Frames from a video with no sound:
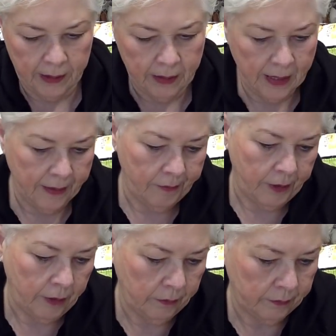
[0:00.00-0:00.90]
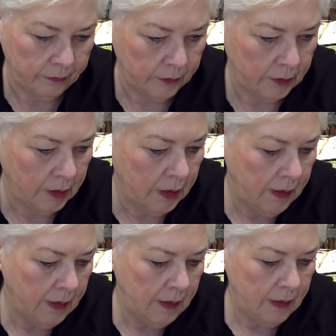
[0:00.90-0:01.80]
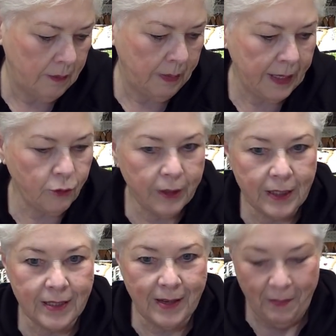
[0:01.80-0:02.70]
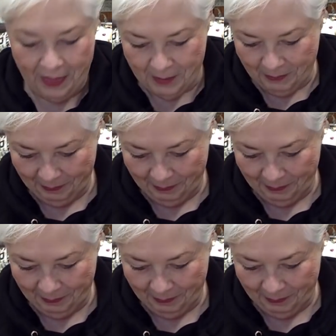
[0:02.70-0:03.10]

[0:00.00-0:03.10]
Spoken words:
I don't know. Patriot something.